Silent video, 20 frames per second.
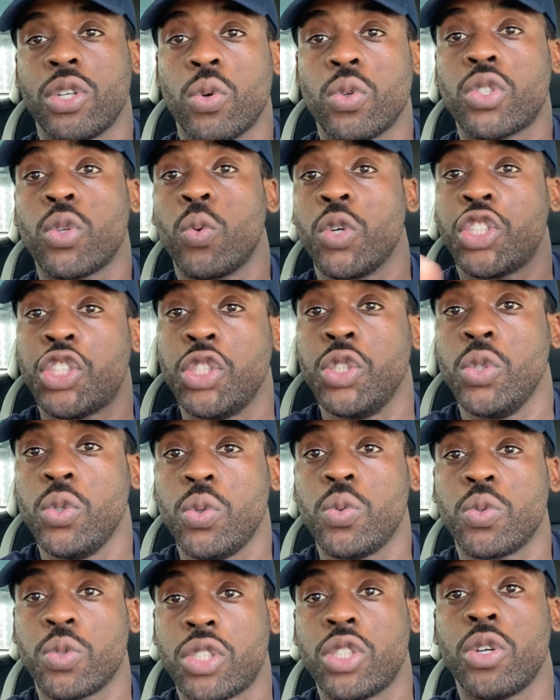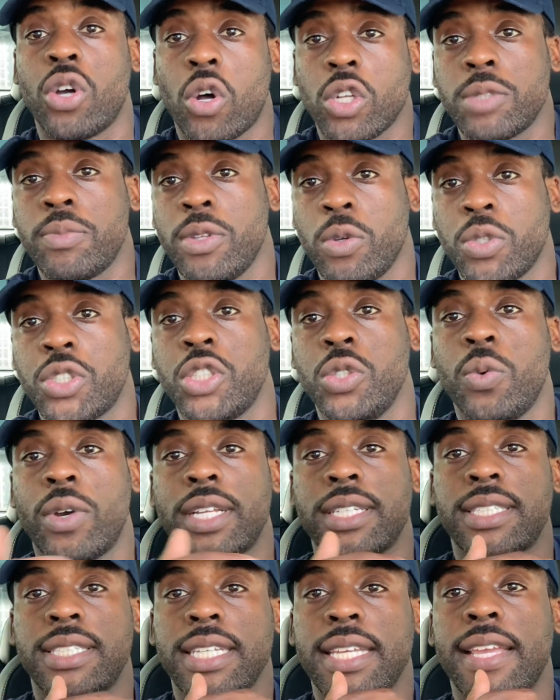what you to ultimately what you
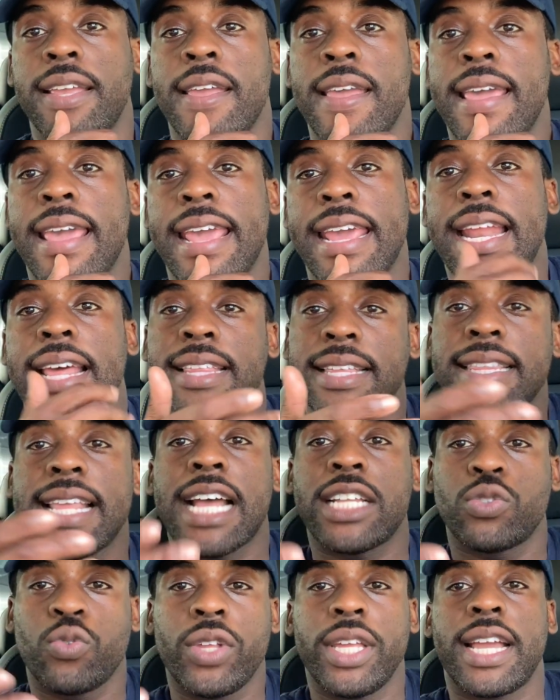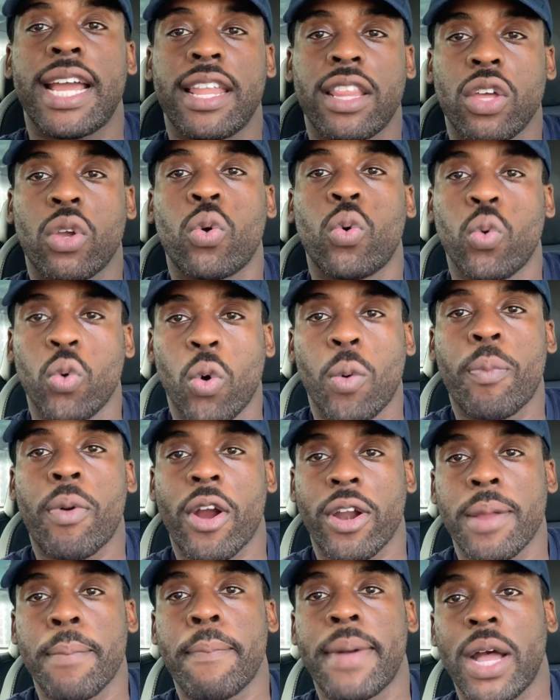want to see. And I think that's really kind of the cool
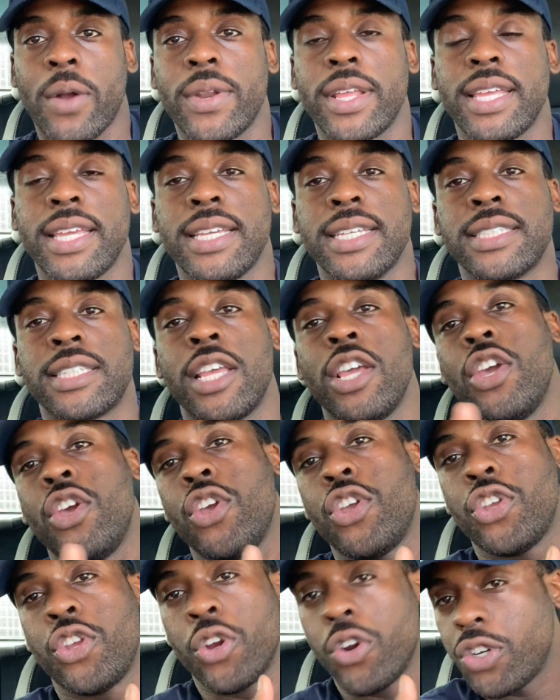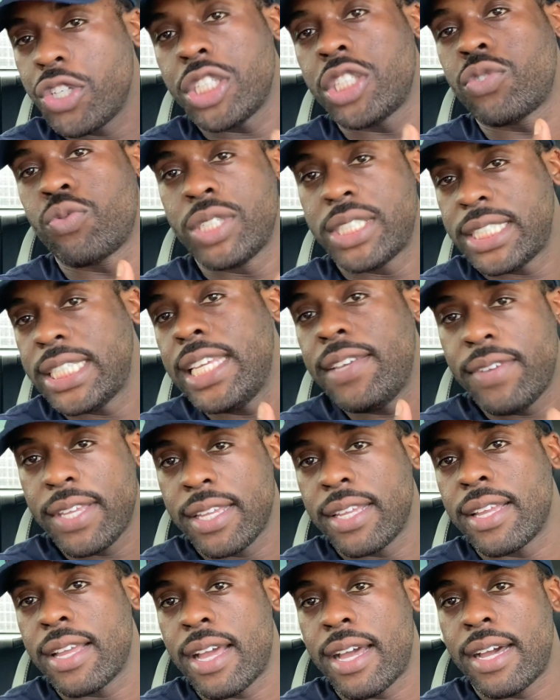part about it is you're just
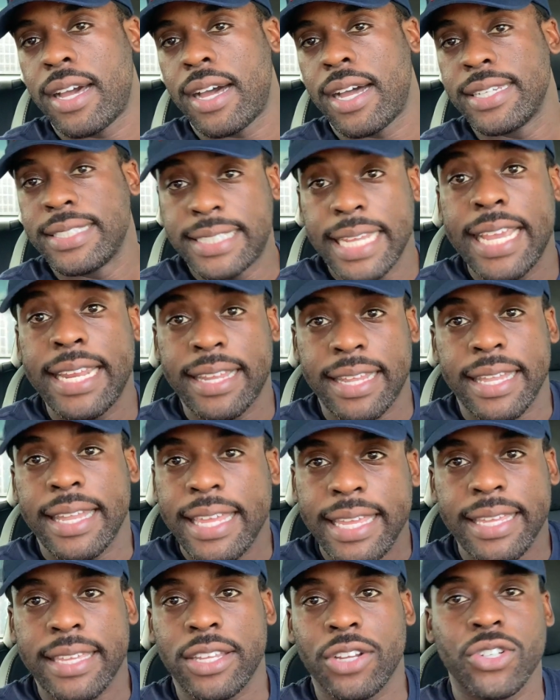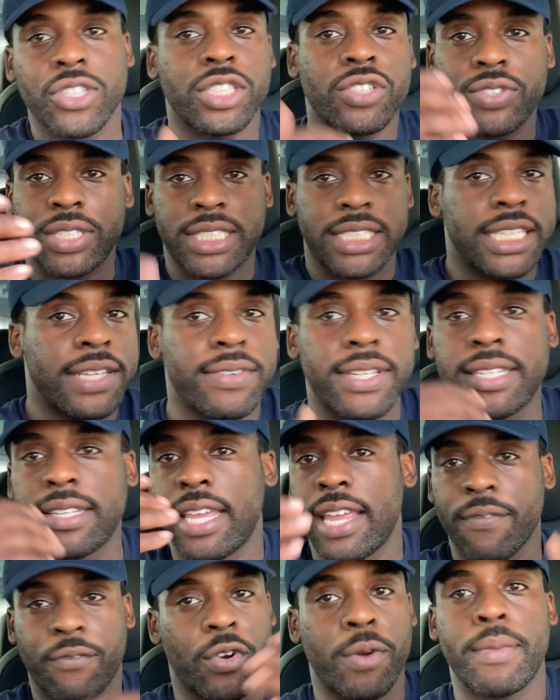receiving a data lake. You're just receiving
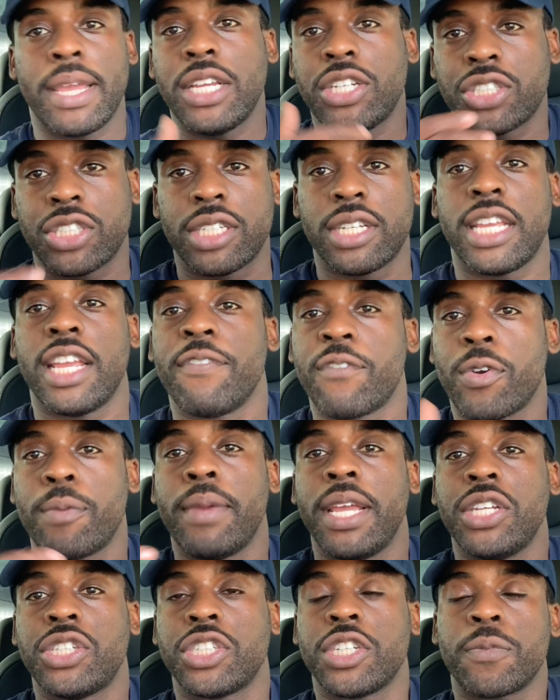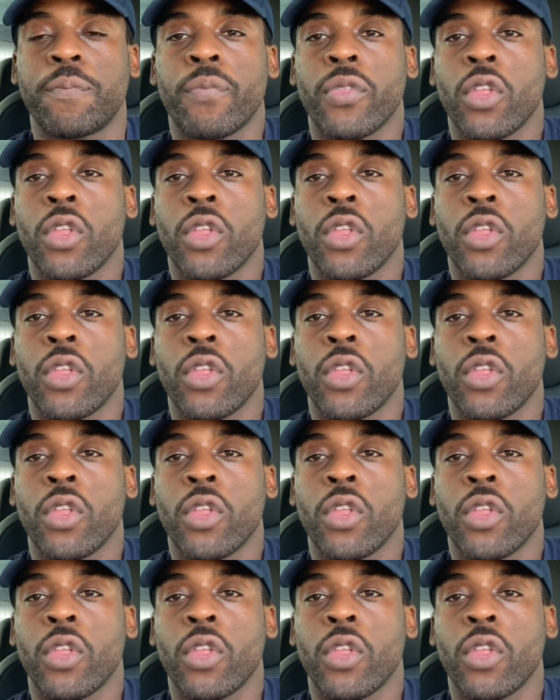information.